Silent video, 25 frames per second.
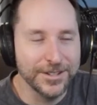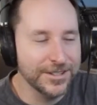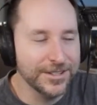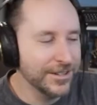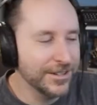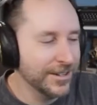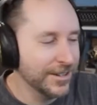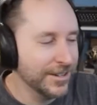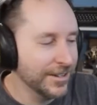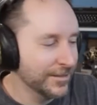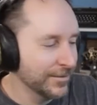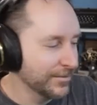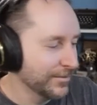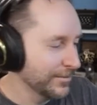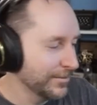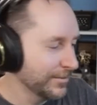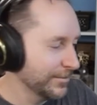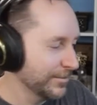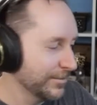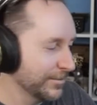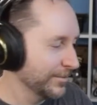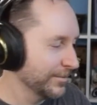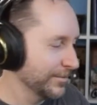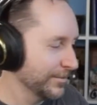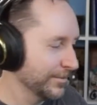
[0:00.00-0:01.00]

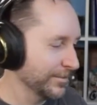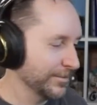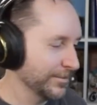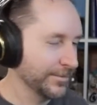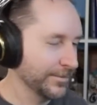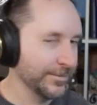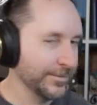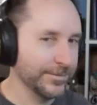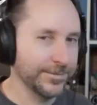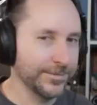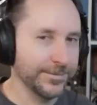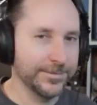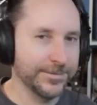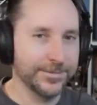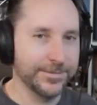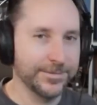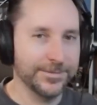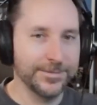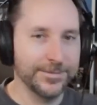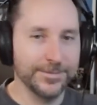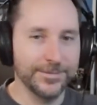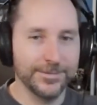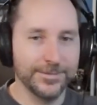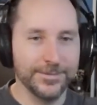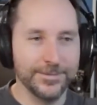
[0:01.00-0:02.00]

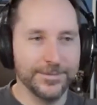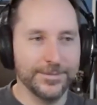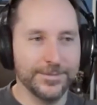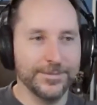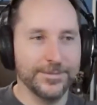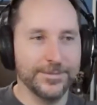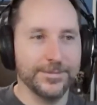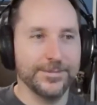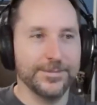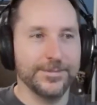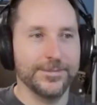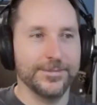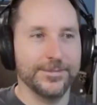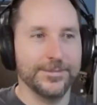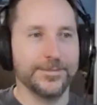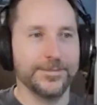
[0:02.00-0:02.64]
(not speaking)